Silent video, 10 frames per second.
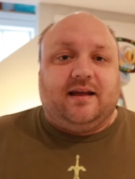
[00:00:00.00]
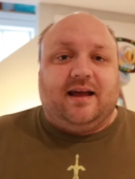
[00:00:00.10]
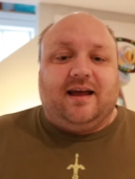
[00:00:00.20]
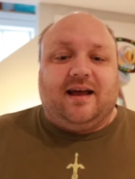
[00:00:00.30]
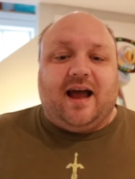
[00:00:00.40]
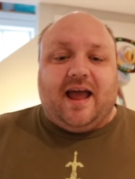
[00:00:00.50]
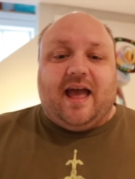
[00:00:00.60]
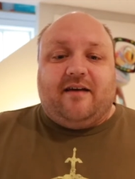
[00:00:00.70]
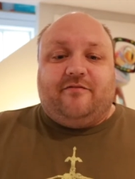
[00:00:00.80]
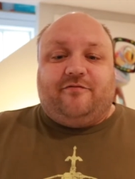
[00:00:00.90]
I
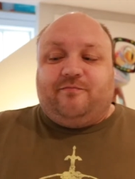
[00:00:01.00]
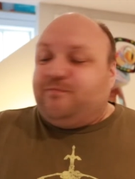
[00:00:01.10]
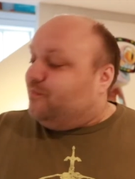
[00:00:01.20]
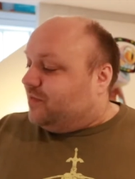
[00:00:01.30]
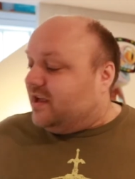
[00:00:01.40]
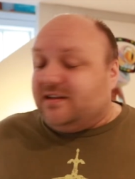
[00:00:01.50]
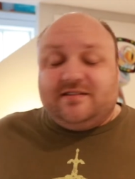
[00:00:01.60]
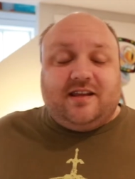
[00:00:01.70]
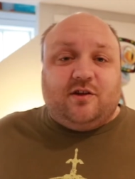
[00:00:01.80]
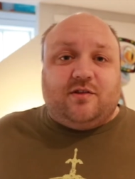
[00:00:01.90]
have things
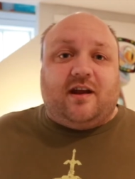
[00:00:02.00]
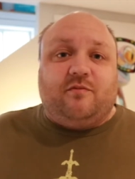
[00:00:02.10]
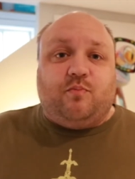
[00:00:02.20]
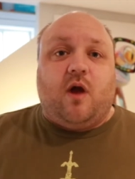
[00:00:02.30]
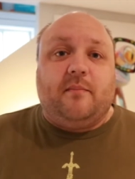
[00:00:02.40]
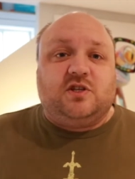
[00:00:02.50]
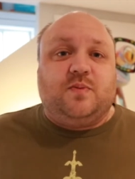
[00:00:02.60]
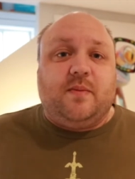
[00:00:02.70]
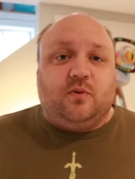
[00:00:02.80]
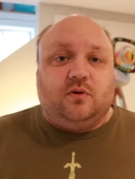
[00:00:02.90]
here that I've promised
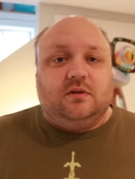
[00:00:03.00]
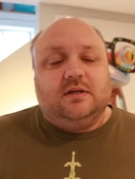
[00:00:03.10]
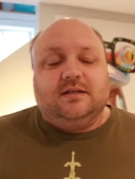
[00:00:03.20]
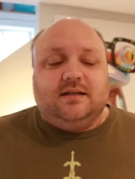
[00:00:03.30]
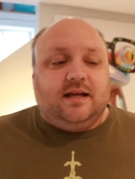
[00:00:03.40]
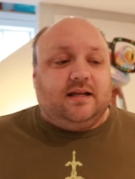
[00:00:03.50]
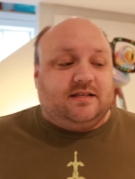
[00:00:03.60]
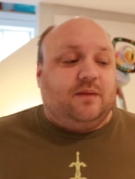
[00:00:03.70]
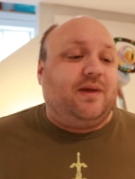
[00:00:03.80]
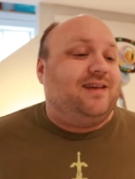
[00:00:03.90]
people, in
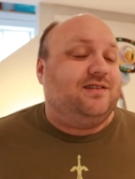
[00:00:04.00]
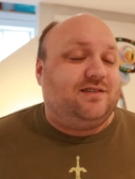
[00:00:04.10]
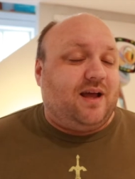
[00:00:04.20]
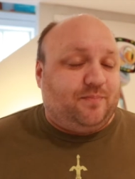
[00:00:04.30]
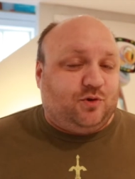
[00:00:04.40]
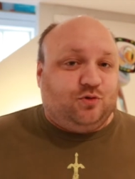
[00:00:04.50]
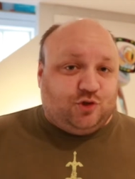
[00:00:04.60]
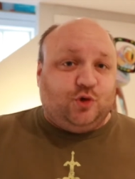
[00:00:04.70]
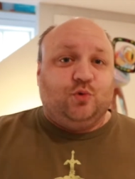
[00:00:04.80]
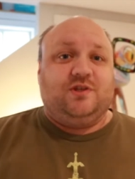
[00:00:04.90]
some cases up to
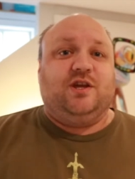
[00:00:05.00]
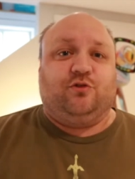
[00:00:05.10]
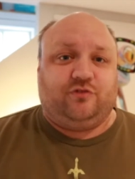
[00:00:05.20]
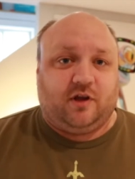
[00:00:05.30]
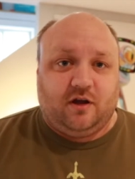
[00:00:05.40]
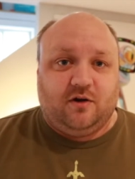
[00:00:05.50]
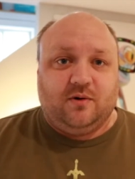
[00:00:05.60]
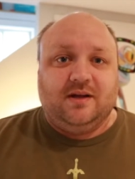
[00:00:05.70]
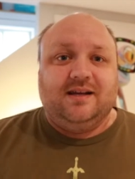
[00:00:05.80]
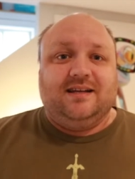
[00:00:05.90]
2 years ago,
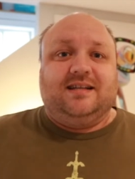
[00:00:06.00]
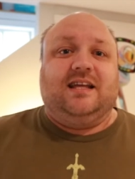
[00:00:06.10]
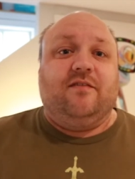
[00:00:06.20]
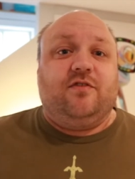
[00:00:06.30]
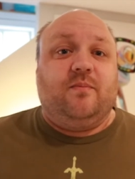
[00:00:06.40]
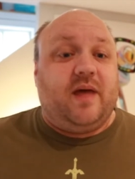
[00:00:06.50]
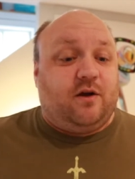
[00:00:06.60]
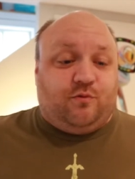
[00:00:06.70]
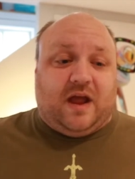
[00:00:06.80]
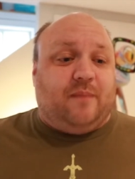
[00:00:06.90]
to give them that
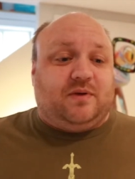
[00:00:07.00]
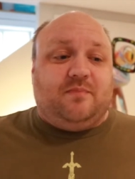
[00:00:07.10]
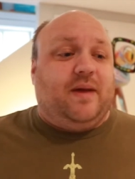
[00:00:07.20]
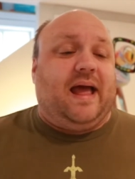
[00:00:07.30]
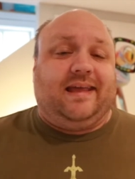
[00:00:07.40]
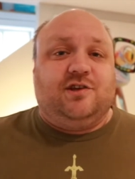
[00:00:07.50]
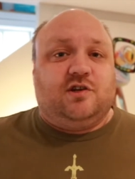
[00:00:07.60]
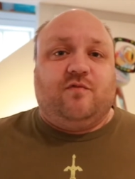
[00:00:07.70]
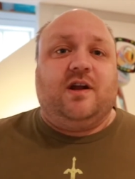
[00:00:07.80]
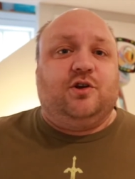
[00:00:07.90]
are wrapped and packaged
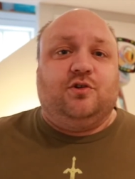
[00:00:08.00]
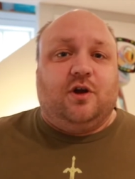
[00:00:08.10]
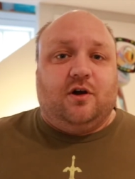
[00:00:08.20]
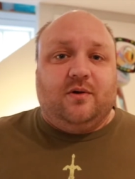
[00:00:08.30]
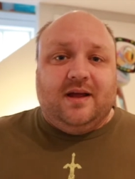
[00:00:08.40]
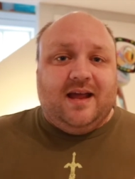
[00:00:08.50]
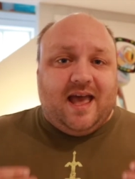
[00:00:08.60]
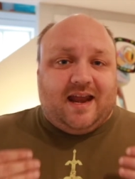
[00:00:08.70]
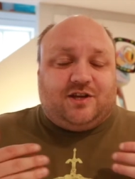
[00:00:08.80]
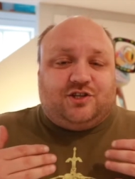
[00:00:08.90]
and ready to go,
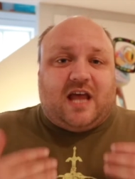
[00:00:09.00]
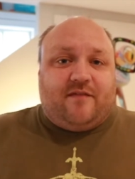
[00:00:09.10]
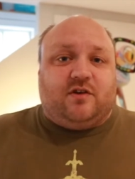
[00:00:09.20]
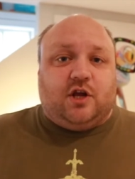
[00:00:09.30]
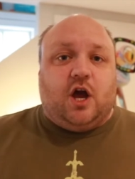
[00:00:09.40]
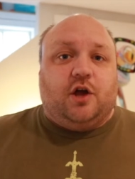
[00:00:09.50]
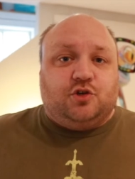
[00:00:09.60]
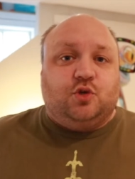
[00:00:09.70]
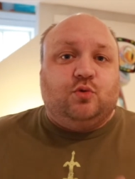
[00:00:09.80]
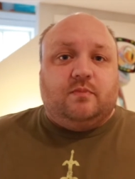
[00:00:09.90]
and I just haven't gone
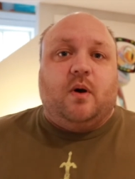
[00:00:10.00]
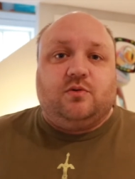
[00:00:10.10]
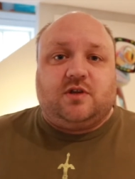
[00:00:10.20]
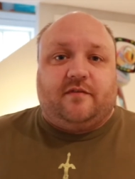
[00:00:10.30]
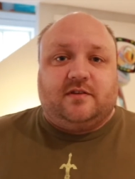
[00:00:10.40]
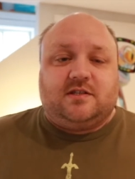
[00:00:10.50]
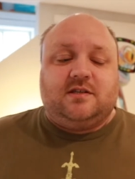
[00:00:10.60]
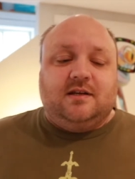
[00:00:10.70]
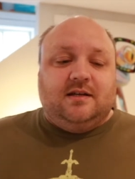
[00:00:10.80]
to the post office.